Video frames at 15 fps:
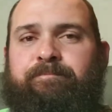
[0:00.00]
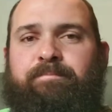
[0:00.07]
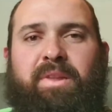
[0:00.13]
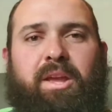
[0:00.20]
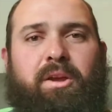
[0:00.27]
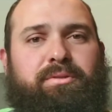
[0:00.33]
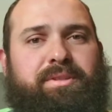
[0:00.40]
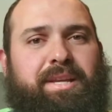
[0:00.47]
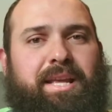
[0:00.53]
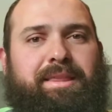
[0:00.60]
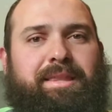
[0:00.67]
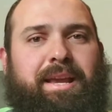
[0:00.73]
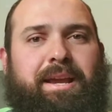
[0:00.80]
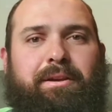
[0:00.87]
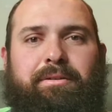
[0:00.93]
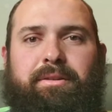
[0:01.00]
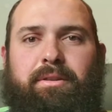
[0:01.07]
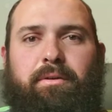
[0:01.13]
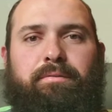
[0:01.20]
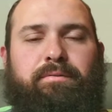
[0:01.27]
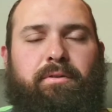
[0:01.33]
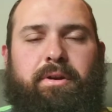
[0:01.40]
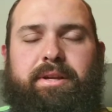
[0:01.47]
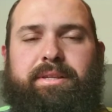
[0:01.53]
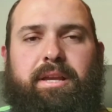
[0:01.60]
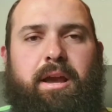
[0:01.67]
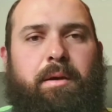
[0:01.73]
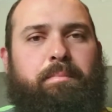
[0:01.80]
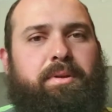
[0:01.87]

It'll sit there and they'll freeze up,